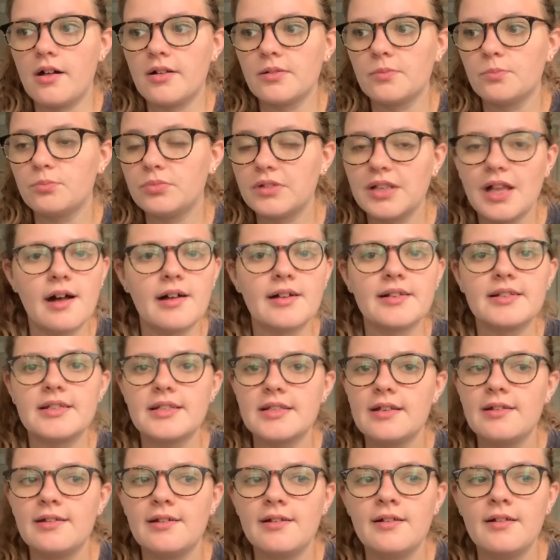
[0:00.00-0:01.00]
plot,
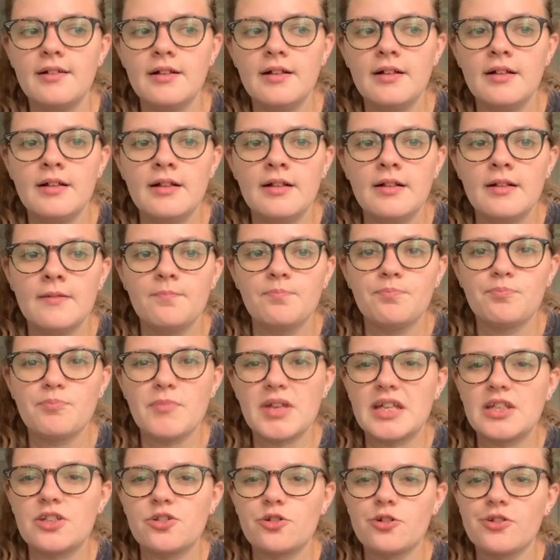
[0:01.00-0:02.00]

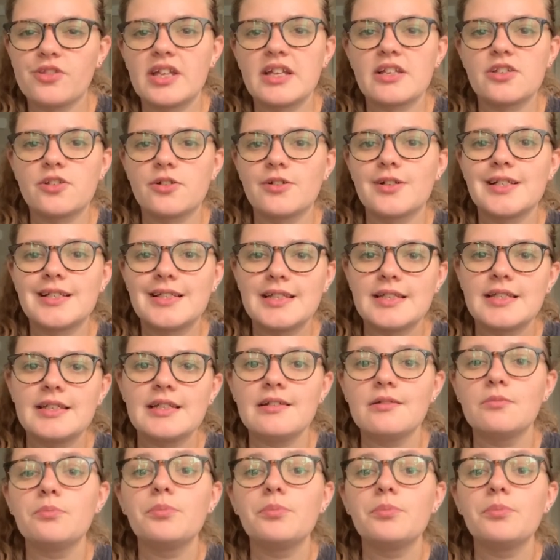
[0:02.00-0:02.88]
making sure things are consistent.